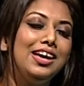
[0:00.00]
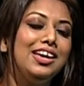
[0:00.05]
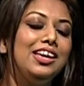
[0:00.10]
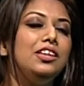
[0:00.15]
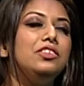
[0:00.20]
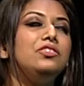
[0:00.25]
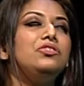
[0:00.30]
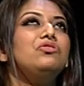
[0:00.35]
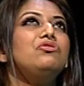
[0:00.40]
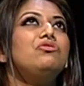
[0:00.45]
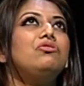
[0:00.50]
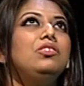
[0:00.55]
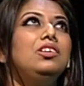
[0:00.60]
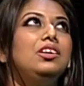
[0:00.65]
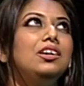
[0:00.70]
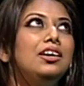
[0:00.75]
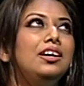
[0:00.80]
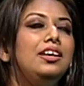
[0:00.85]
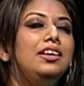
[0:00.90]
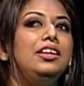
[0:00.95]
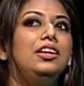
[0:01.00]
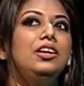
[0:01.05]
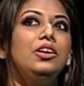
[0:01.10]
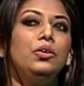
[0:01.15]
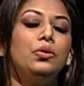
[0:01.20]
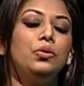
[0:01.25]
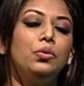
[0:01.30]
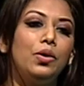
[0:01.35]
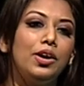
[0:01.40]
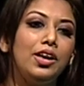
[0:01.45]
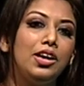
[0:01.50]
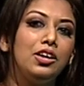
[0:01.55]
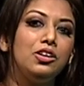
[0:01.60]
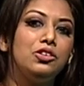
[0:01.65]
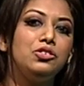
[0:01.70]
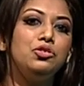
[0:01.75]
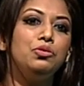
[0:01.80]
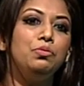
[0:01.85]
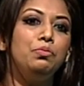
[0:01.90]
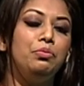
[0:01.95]
is really going
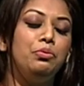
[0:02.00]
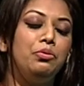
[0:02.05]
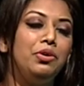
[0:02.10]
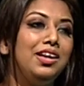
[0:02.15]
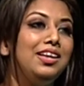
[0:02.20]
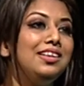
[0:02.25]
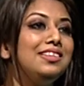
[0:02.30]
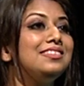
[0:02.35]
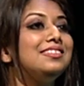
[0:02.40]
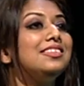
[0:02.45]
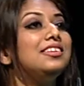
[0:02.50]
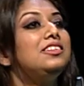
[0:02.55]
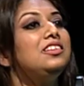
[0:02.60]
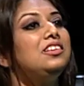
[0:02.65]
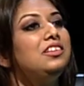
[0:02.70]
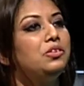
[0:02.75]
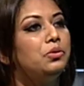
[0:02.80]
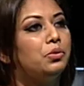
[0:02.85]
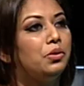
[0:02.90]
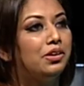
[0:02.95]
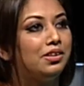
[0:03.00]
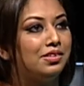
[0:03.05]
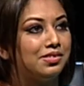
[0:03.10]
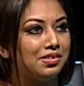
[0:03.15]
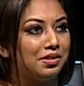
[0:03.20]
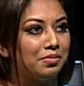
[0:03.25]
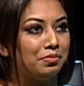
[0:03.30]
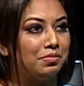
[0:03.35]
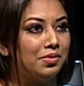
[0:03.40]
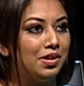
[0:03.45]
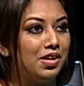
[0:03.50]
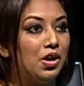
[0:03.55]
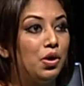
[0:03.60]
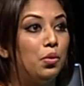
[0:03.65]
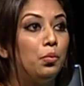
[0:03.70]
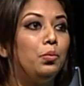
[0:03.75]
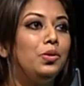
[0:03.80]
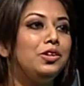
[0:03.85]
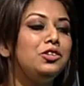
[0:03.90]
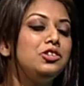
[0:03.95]
to bring city tourism,
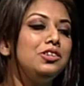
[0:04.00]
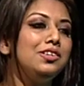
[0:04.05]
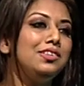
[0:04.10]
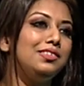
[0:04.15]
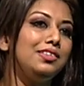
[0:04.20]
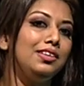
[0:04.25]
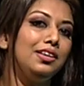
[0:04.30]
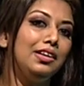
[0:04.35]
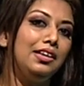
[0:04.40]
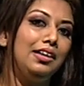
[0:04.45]
which is,